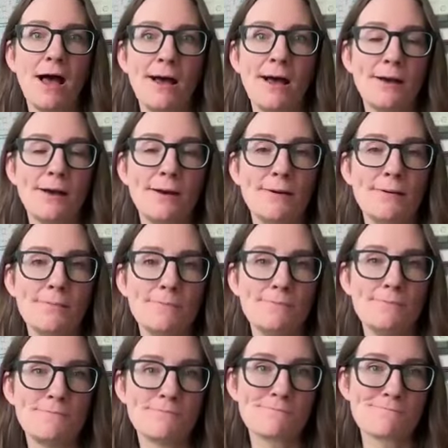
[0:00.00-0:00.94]

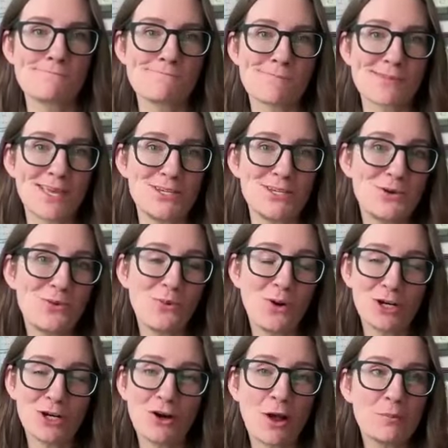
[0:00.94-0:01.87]
um, and you
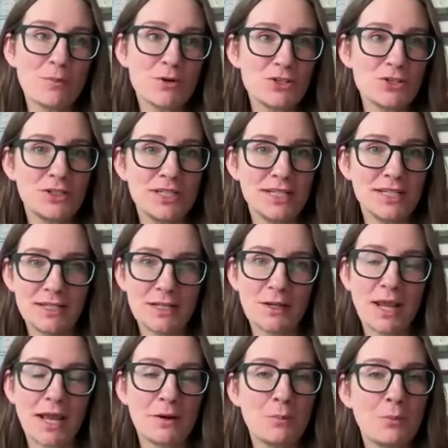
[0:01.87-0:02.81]
want an opportunity
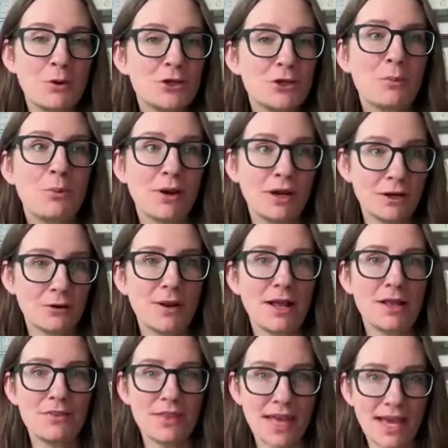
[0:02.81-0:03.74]
to kind of put your brain
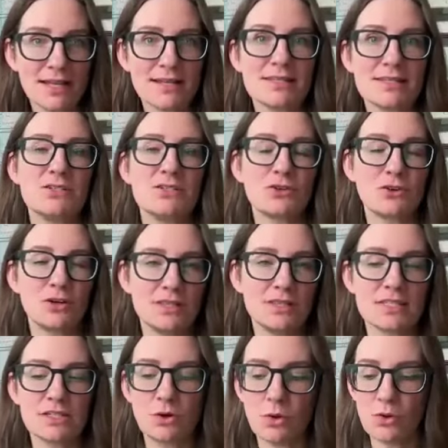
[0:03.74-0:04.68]
around that
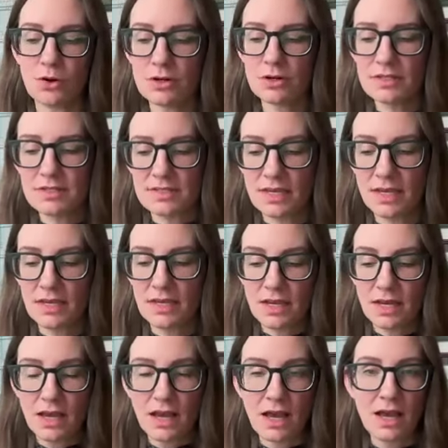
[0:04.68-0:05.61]
during this course.
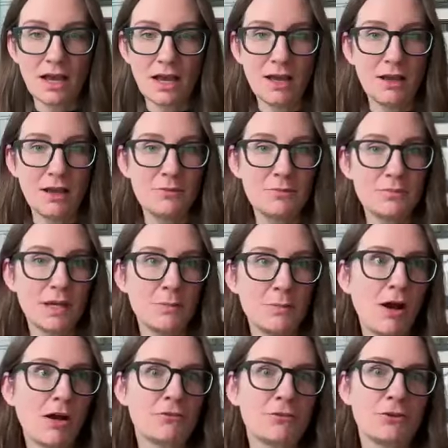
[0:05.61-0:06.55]

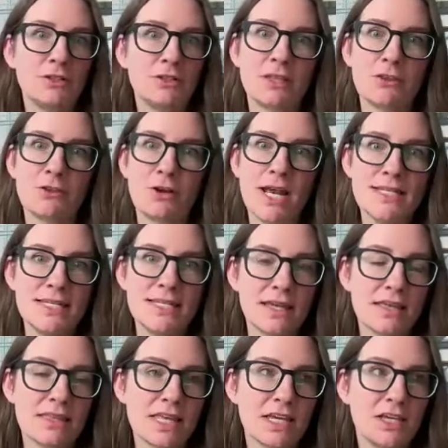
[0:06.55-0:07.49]
I'm offering the other
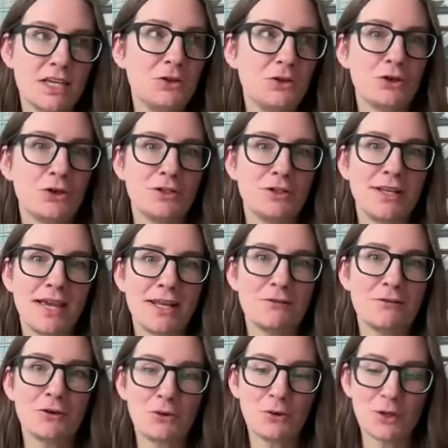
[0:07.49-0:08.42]
idea that you could
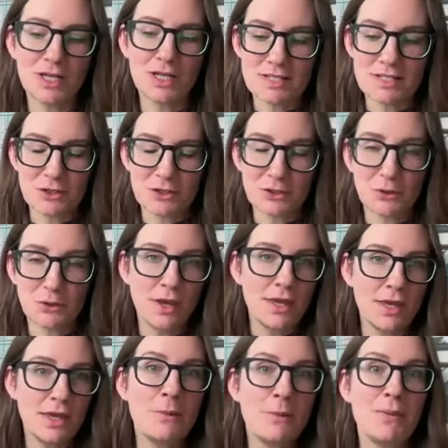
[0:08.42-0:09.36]
kind of agree to
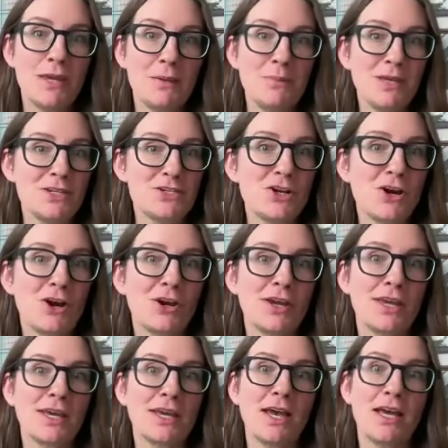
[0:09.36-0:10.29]
maybe
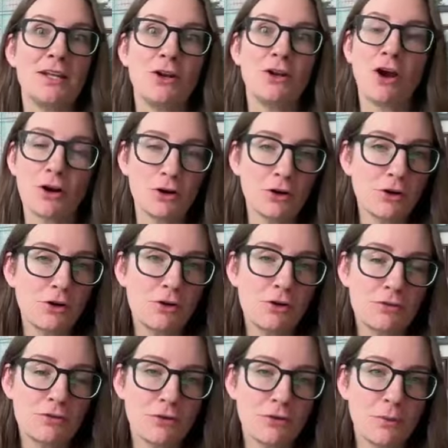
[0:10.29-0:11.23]
target an
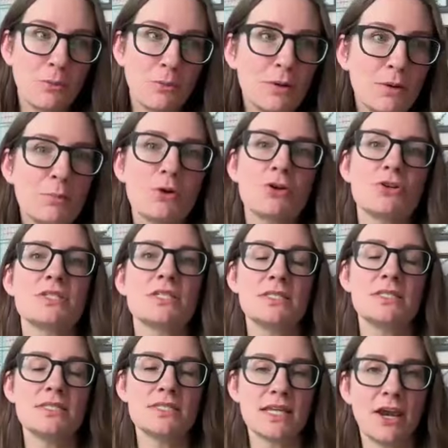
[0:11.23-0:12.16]
article from one
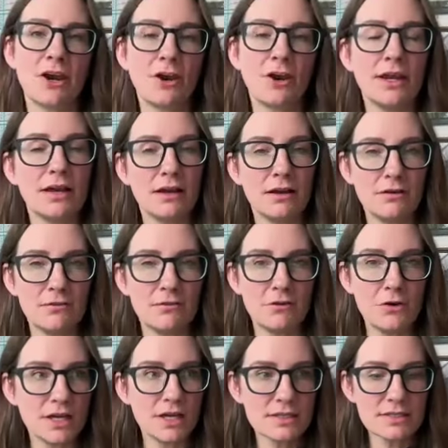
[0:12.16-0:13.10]
person's area of
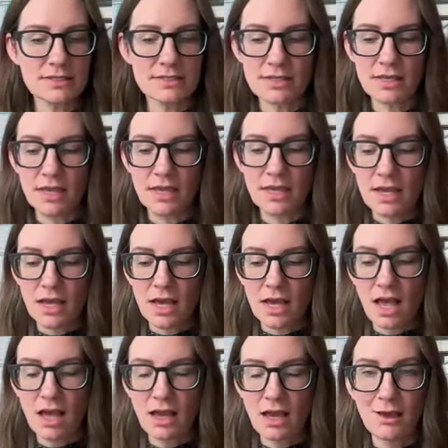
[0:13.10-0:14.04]
focus,
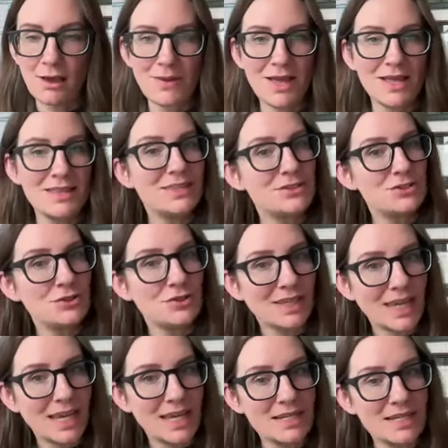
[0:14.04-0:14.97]
and then do
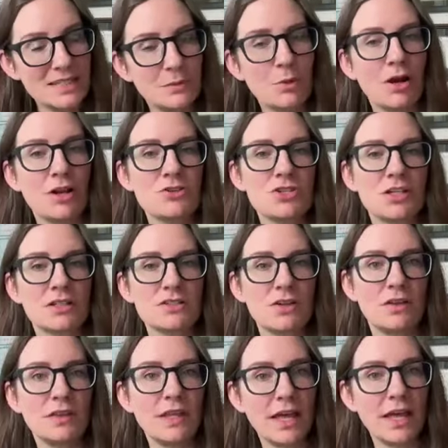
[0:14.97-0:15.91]
the KT
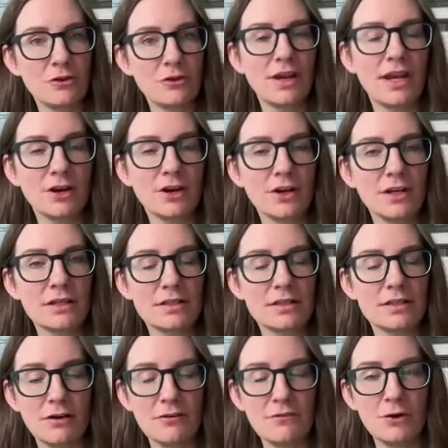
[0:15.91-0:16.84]
project on the other area
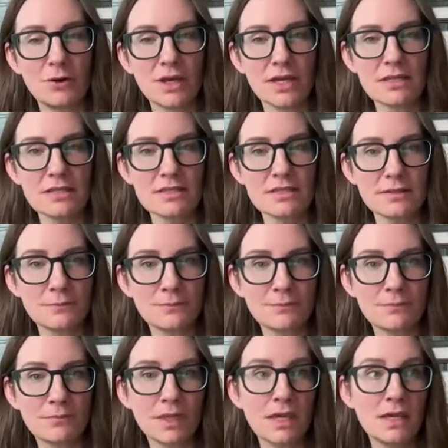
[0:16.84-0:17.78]
of focus.
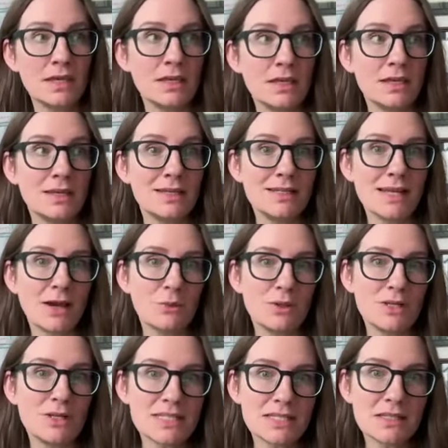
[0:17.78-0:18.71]

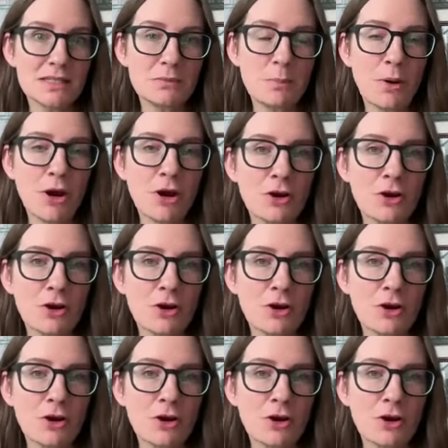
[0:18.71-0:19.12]
Now, we did